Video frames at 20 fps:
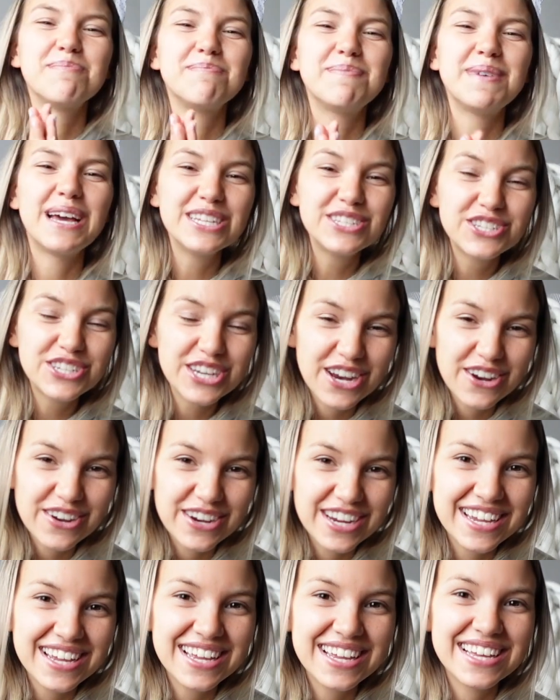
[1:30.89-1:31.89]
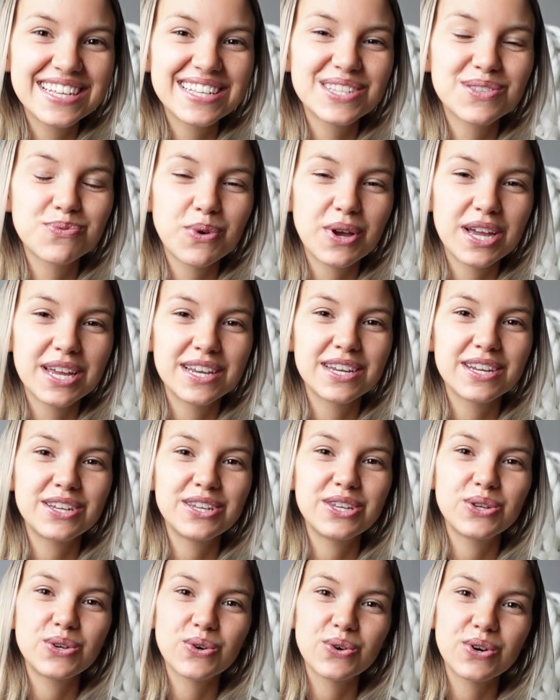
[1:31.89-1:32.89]
Bed sharing is when
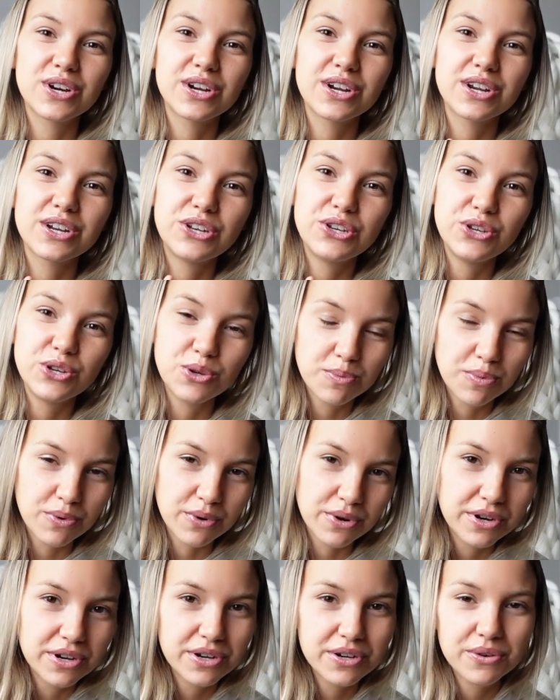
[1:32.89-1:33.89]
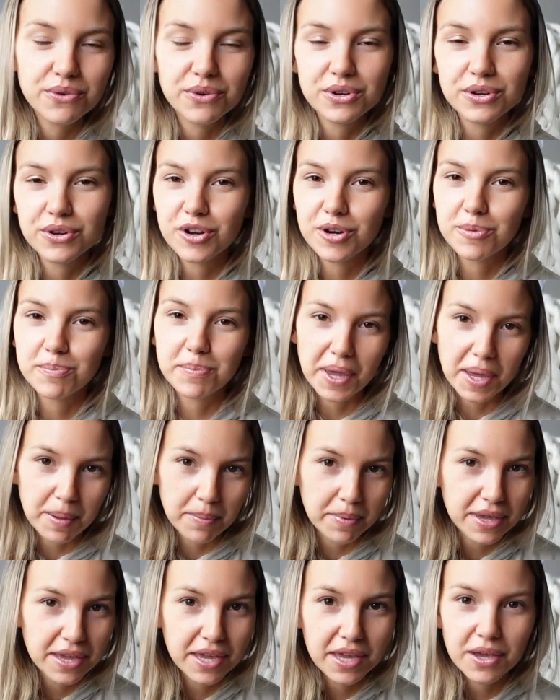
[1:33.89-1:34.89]
your newborn or your
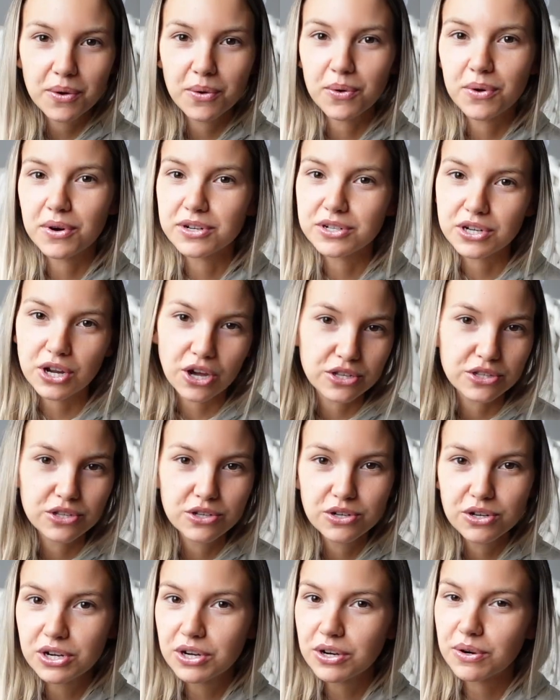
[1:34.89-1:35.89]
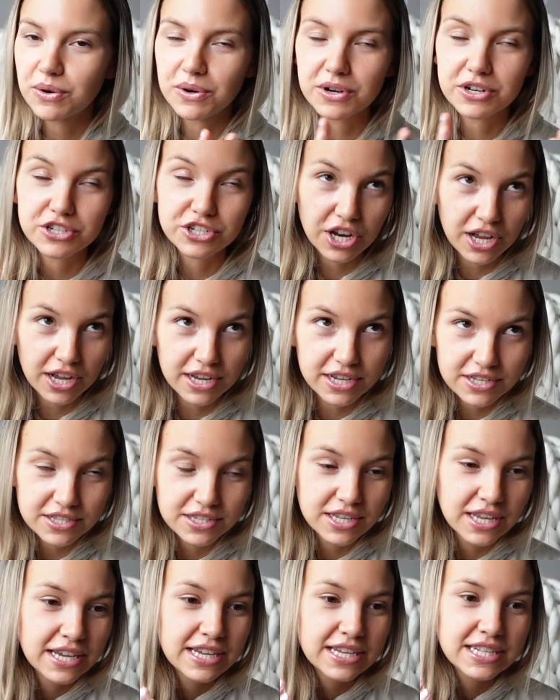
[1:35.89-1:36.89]
baby or toddler or
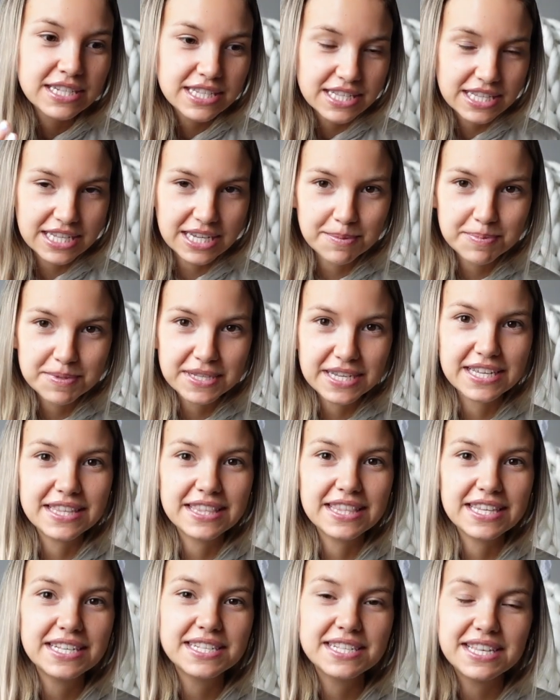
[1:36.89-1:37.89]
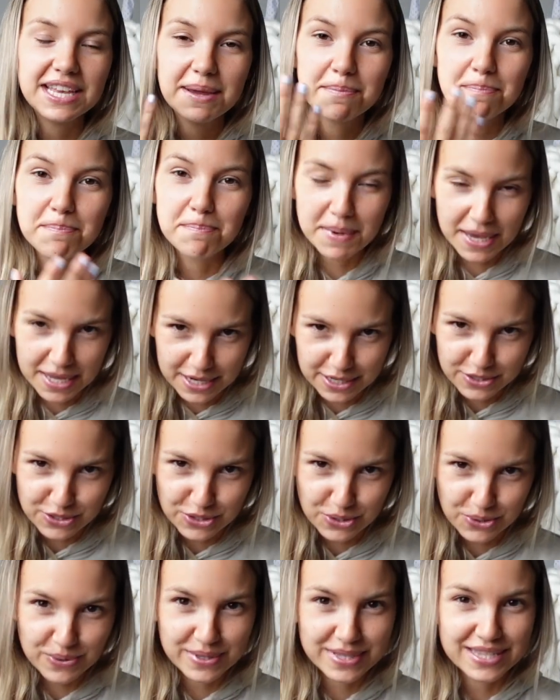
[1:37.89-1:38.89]
child sleeps in the same bed as
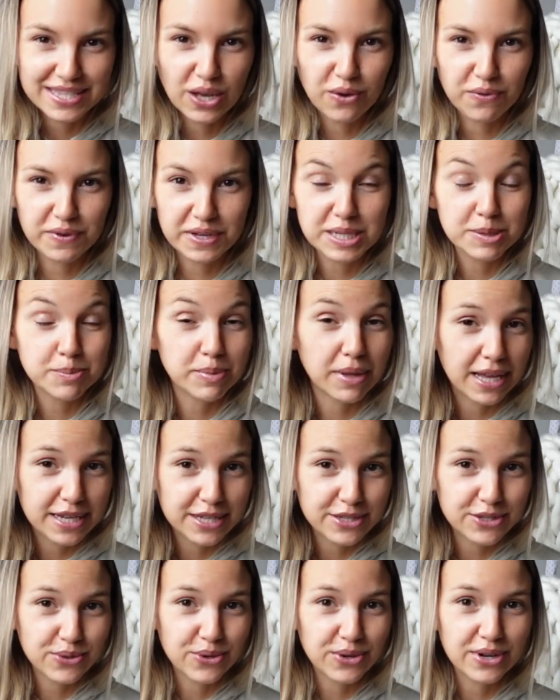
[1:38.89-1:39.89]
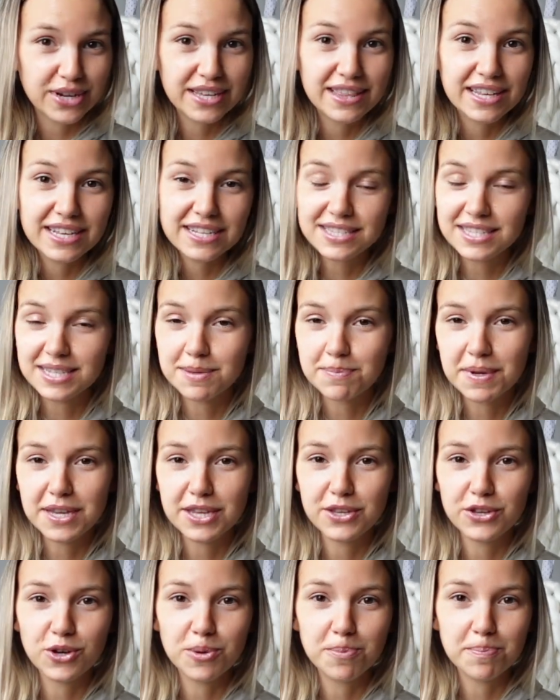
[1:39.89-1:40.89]
you. It's self-explanatory. They sleep
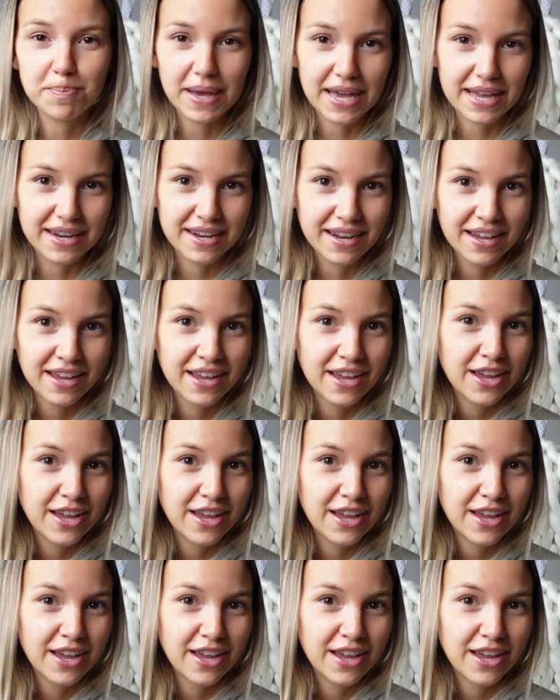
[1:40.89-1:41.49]
in your bed.